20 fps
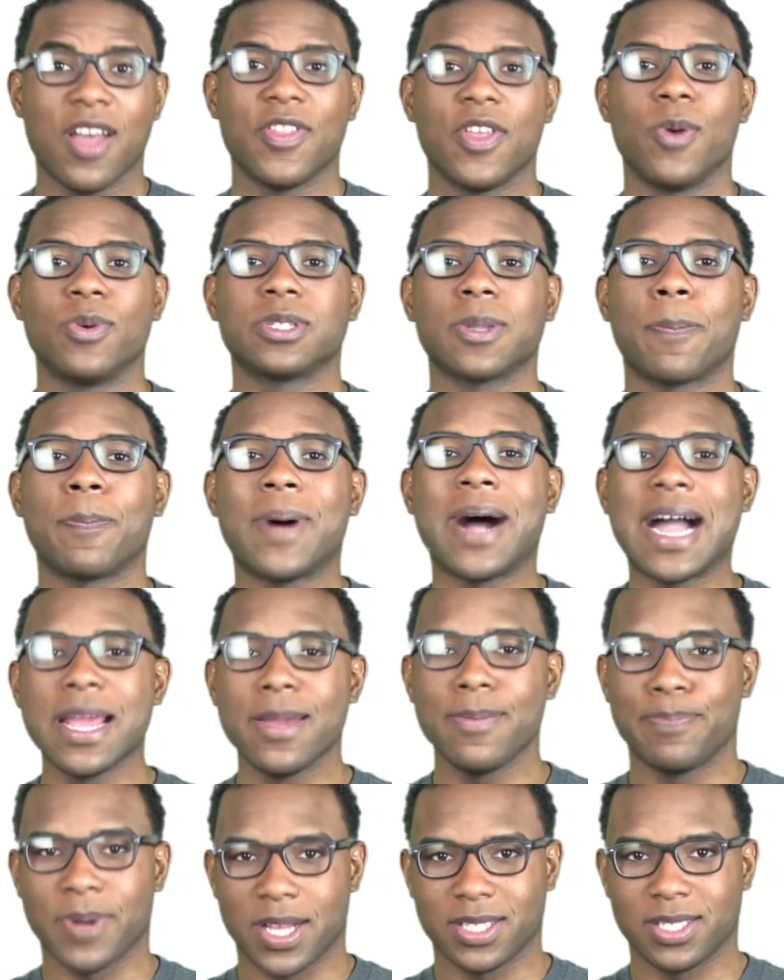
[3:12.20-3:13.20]
there was a
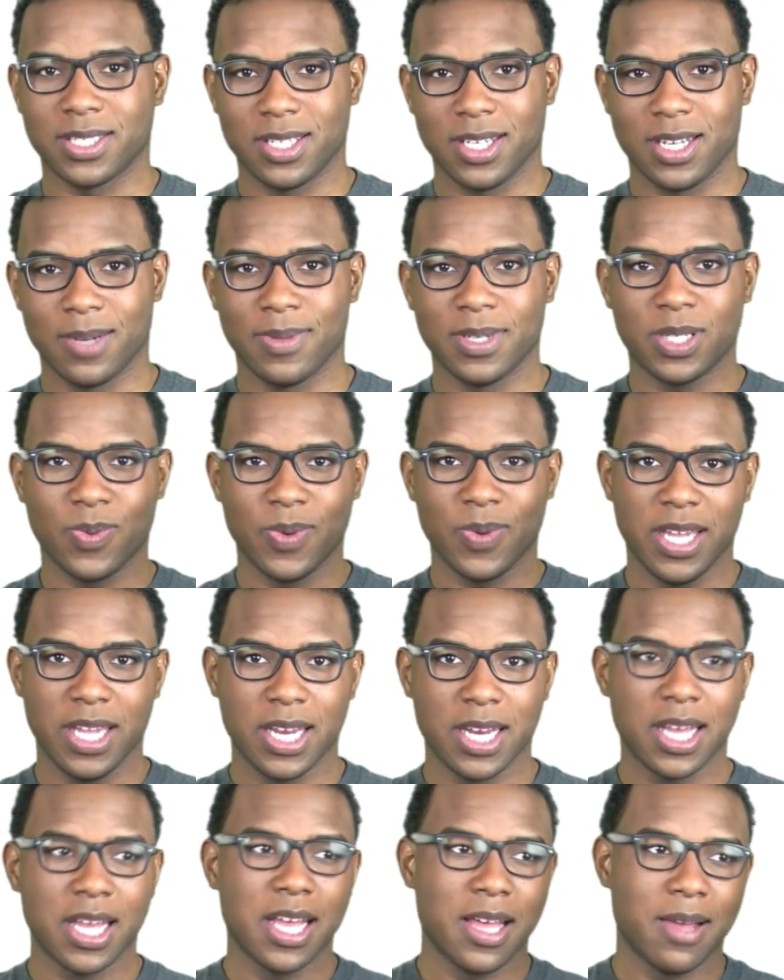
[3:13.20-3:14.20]
pipe busted
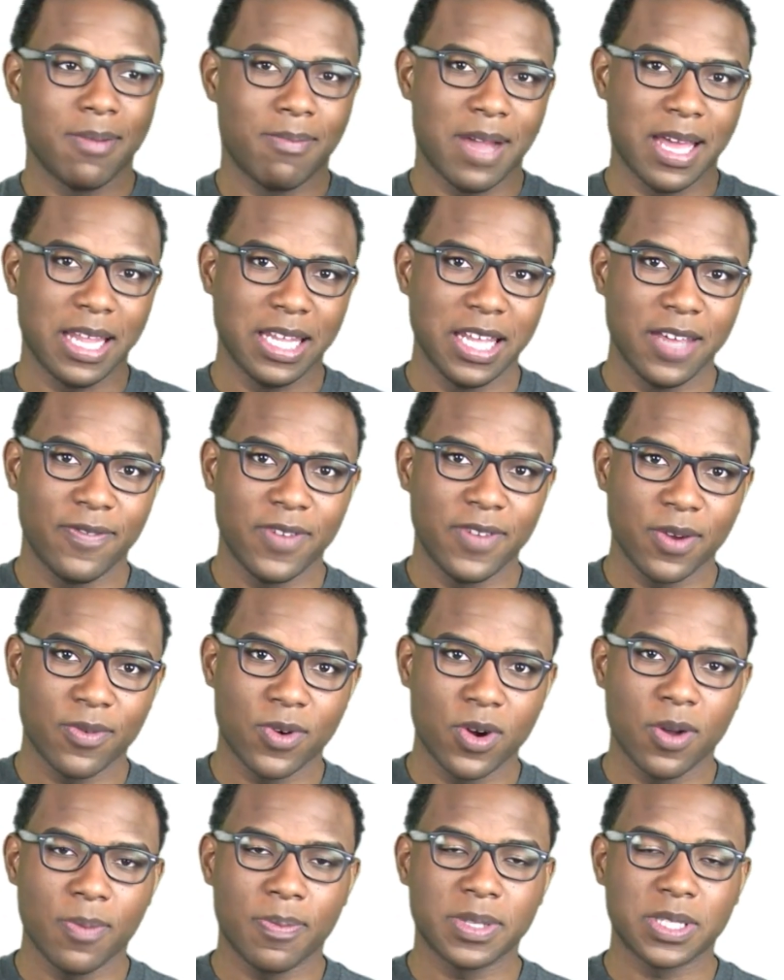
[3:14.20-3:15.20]
between my living
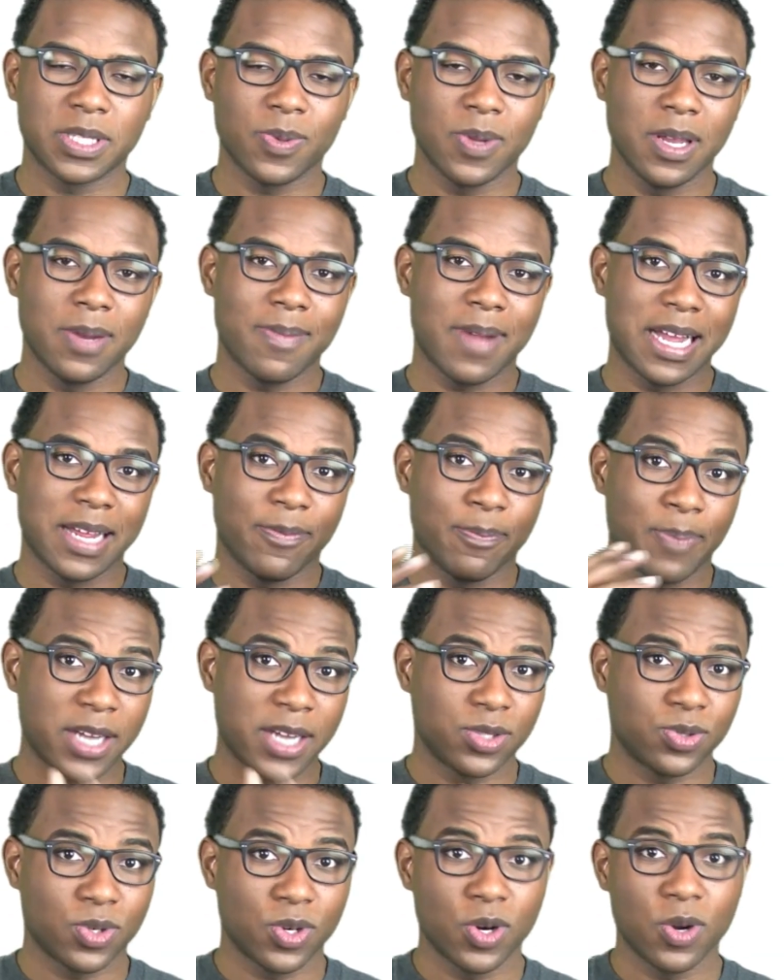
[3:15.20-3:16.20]
room, between my
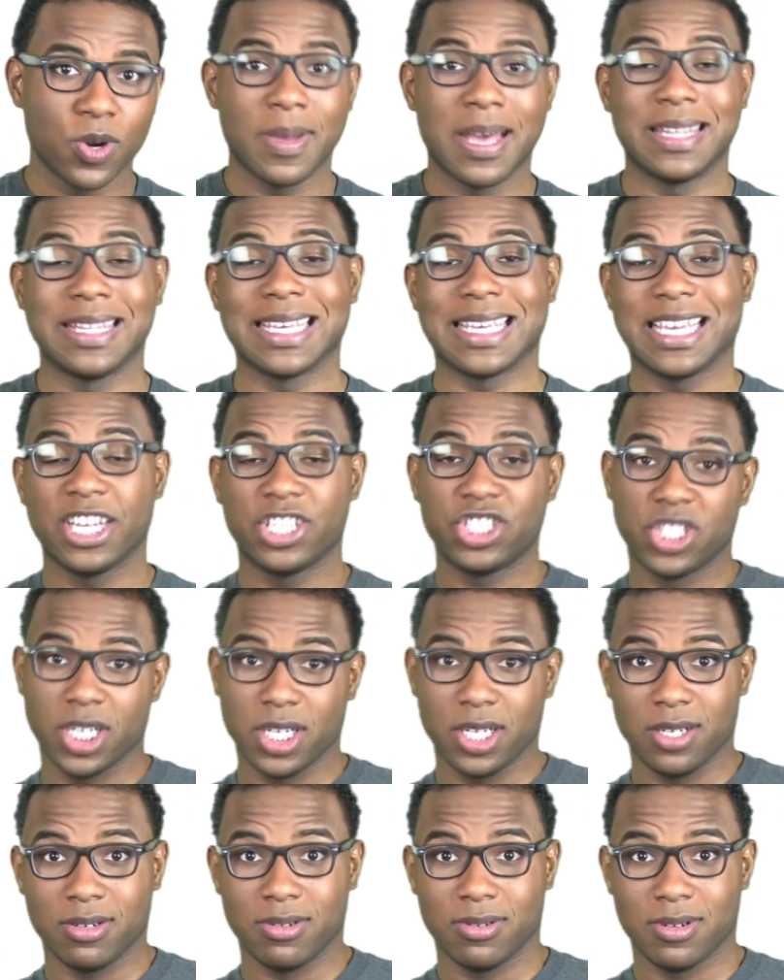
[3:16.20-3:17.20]
bedroom and the
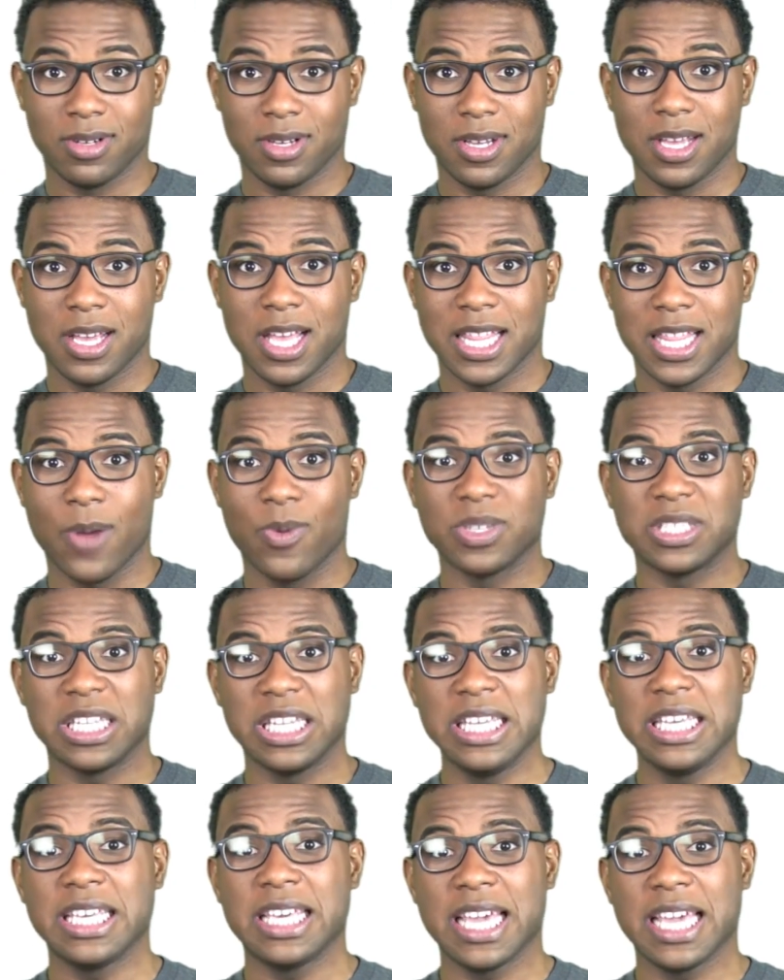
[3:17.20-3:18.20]
kitchen that
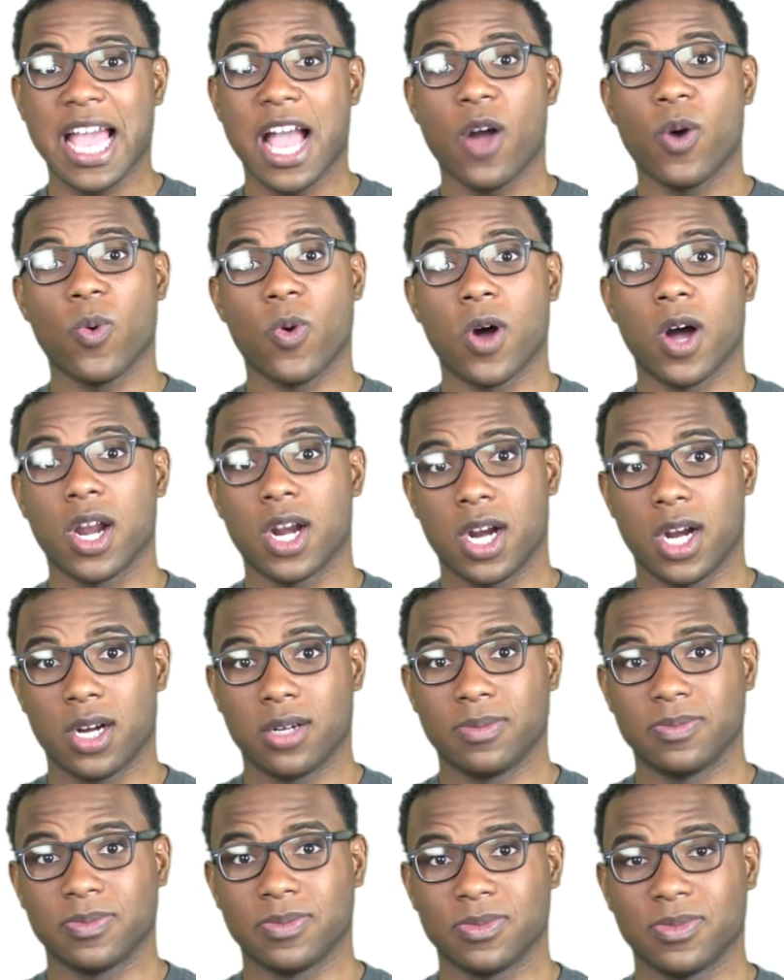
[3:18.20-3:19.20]
was leaking out
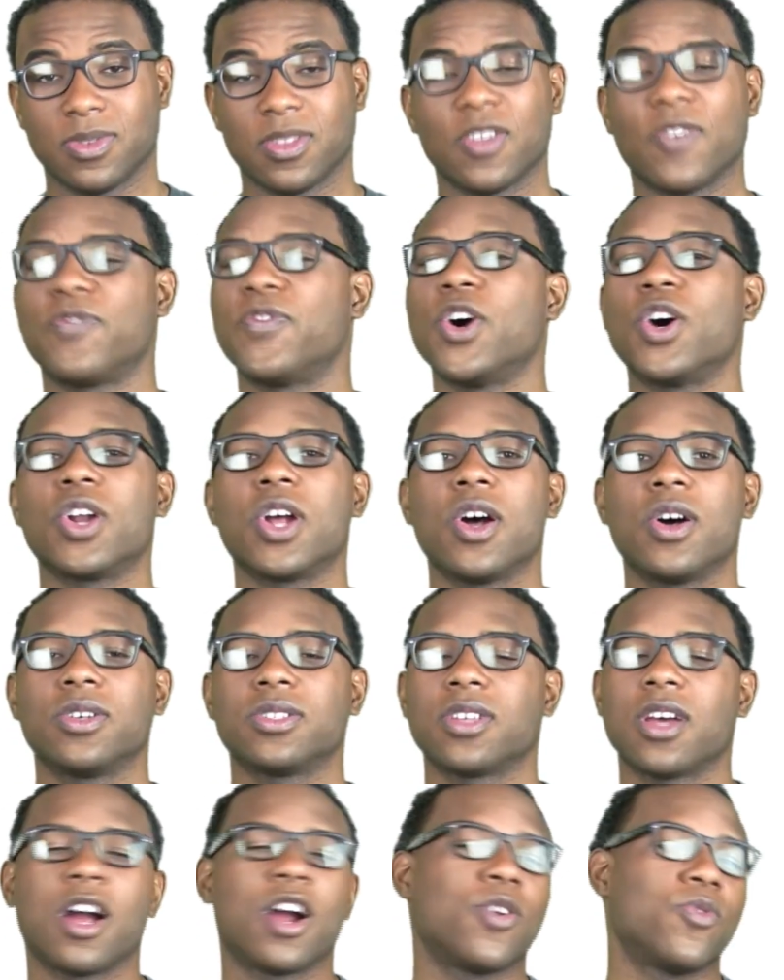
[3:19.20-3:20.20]
water. The
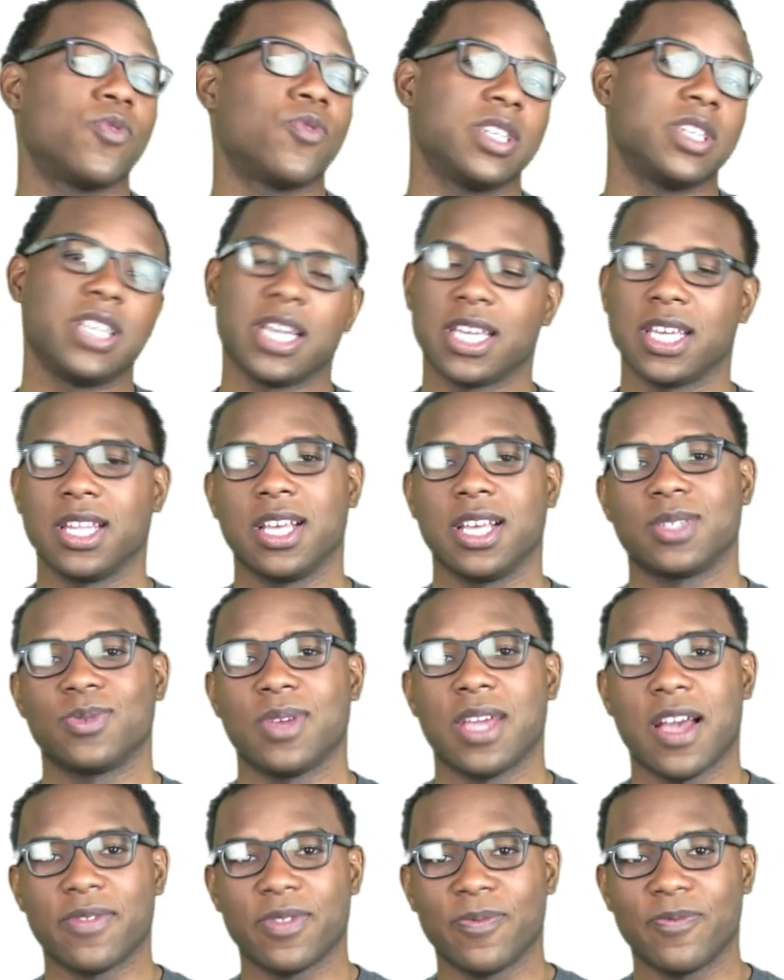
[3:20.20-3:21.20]
photos are ridiculous.
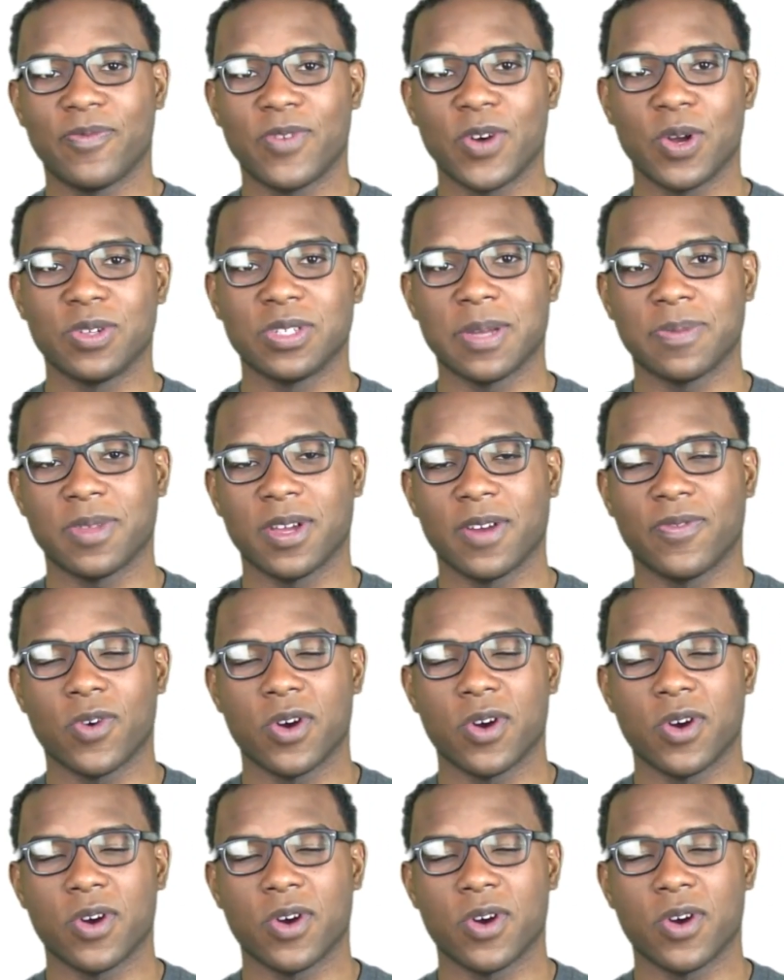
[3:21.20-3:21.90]
We have them photos up there